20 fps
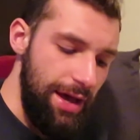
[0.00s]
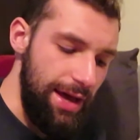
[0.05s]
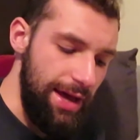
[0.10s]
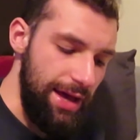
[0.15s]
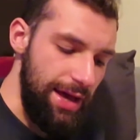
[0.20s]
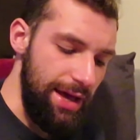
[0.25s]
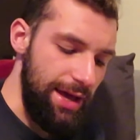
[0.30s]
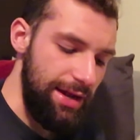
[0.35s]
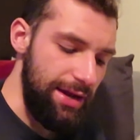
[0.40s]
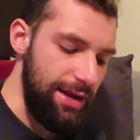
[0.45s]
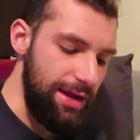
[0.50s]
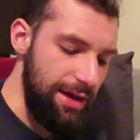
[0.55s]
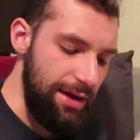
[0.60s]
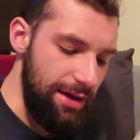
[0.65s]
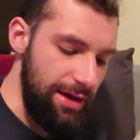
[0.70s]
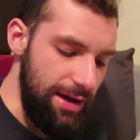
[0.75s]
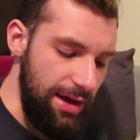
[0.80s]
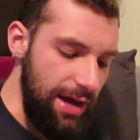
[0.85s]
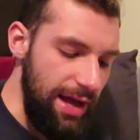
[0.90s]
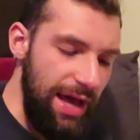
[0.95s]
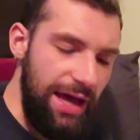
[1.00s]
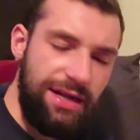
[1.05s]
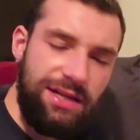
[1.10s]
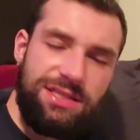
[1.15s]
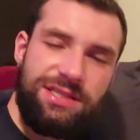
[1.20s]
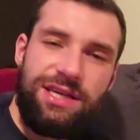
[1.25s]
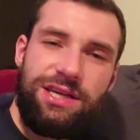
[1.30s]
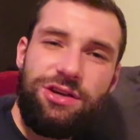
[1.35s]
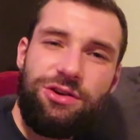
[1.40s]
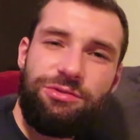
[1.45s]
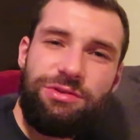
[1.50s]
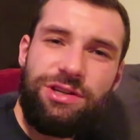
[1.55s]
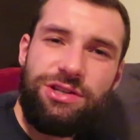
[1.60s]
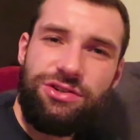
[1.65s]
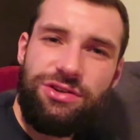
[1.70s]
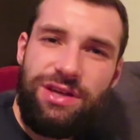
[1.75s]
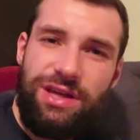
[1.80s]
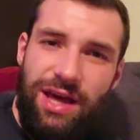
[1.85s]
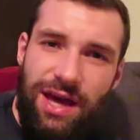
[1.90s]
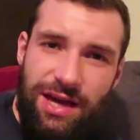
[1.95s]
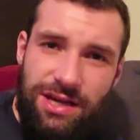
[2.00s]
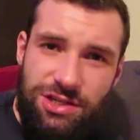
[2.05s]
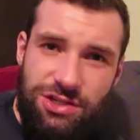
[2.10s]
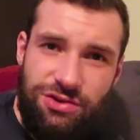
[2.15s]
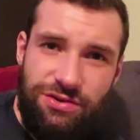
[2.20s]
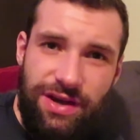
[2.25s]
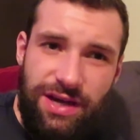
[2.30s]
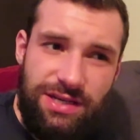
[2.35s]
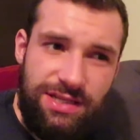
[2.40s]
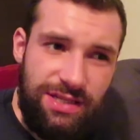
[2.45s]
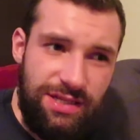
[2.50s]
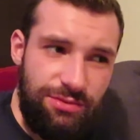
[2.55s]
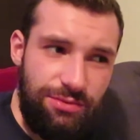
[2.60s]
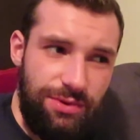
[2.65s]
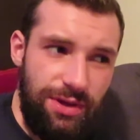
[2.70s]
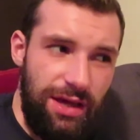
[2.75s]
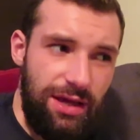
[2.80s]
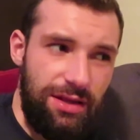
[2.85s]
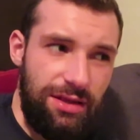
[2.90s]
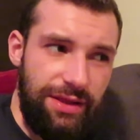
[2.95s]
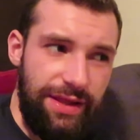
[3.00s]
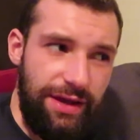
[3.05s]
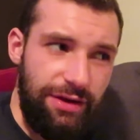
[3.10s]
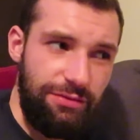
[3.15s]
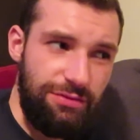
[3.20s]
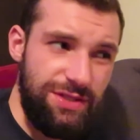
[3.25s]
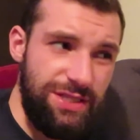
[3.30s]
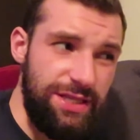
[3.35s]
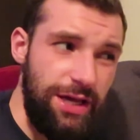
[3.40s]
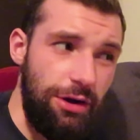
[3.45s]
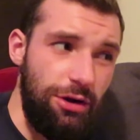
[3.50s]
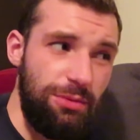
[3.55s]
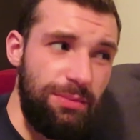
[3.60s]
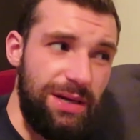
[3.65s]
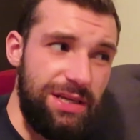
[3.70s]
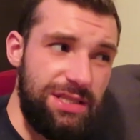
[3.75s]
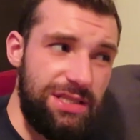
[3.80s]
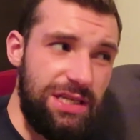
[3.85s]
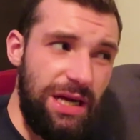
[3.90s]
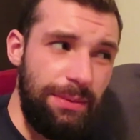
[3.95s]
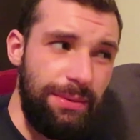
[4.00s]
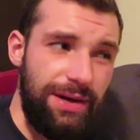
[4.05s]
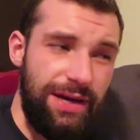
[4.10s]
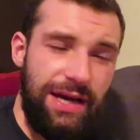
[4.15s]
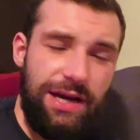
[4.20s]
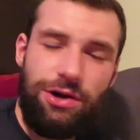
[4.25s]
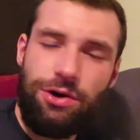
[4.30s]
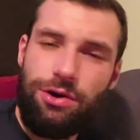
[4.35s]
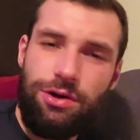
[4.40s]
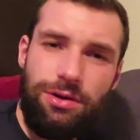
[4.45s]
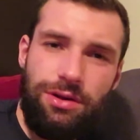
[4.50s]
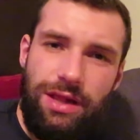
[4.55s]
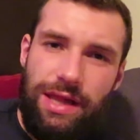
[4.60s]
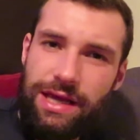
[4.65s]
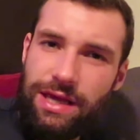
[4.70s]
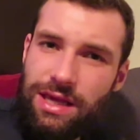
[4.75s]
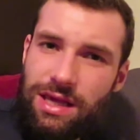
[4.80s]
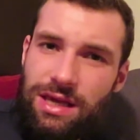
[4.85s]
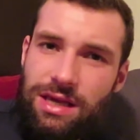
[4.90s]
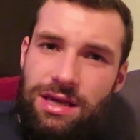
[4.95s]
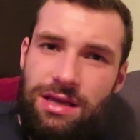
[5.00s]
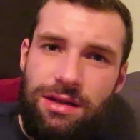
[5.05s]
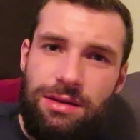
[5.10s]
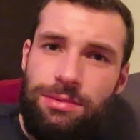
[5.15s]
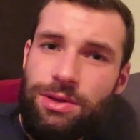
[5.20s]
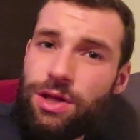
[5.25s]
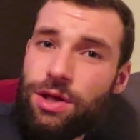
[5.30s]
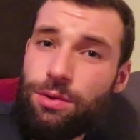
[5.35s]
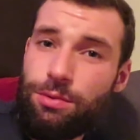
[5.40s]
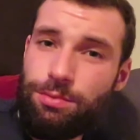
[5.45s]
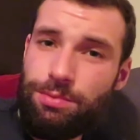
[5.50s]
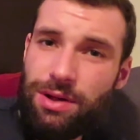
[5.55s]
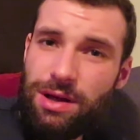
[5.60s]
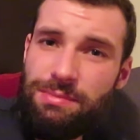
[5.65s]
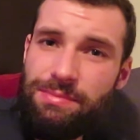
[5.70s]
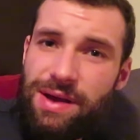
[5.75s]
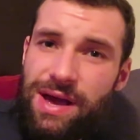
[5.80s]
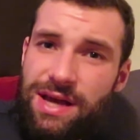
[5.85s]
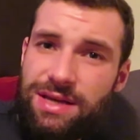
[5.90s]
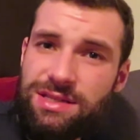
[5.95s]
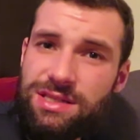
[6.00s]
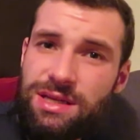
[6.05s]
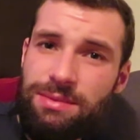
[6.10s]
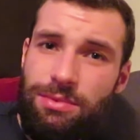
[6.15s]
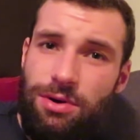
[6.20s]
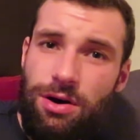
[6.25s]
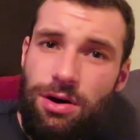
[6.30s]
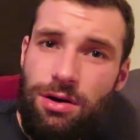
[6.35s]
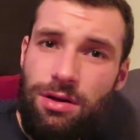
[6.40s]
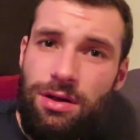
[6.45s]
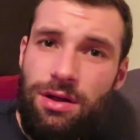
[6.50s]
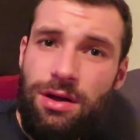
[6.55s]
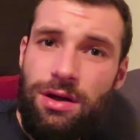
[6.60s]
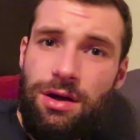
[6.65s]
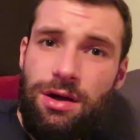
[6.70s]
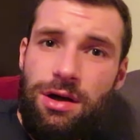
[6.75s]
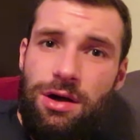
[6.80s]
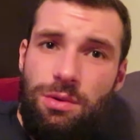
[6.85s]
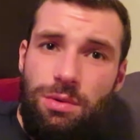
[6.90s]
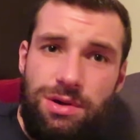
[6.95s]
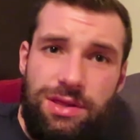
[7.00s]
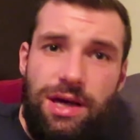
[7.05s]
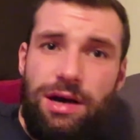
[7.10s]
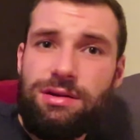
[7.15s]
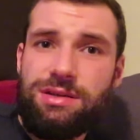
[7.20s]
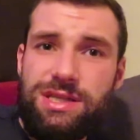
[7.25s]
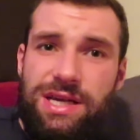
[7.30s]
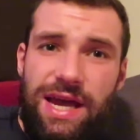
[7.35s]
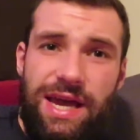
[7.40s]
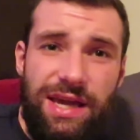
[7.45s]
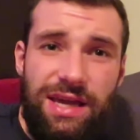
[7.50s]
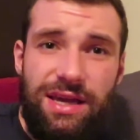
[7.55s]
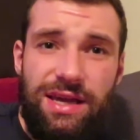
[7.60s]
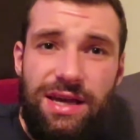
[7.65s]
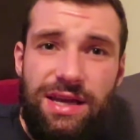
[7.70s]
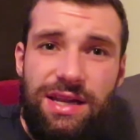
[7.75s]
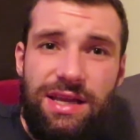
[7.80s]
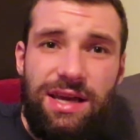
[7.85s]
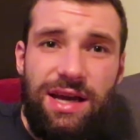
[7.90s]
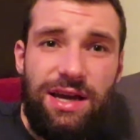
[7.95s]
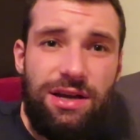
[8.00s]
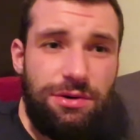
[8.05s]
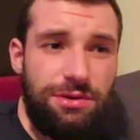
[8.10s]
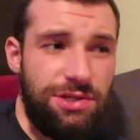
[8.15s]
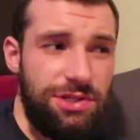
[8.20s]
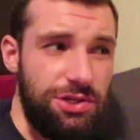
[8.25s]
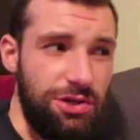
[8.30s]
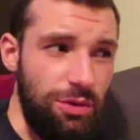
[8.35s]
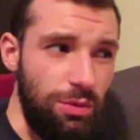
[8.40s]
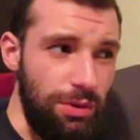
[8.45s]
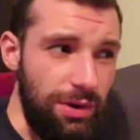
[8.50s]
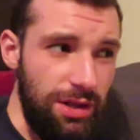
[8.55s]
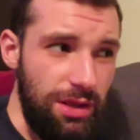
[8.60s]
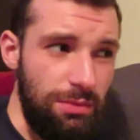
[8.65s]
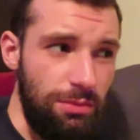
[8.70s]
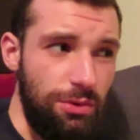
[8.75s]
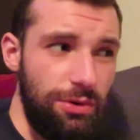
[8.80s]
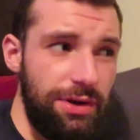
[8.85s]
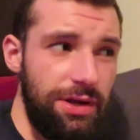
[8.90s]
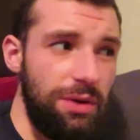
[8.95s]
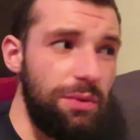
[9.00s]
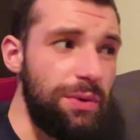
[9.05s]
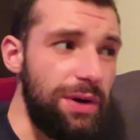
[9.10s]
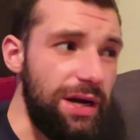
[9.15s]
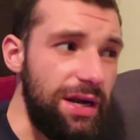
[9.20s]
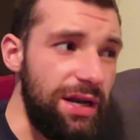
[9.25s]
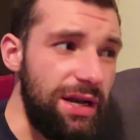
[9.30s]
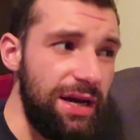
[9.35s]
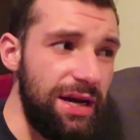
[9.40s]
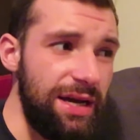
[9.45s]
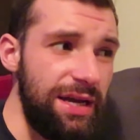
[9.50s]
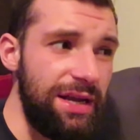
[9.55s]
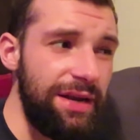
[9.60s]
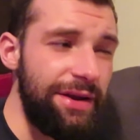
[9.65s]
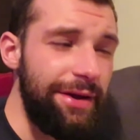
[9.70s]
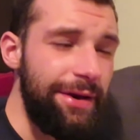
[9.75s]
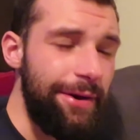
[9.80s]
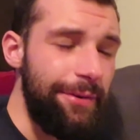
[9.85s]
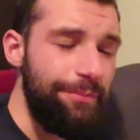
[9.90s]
And I had to take green tea extract. It like settled my stomach. I couldn't like eat and go play basketball without taking any. I always took one in the morning, one at night.